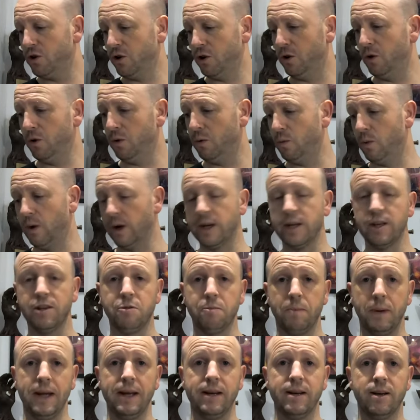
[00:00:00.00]
to what has
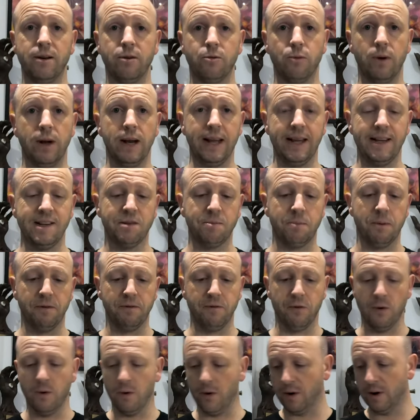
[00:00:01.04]
been released
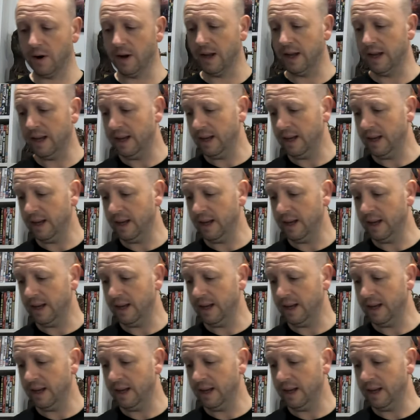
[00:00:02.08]
before,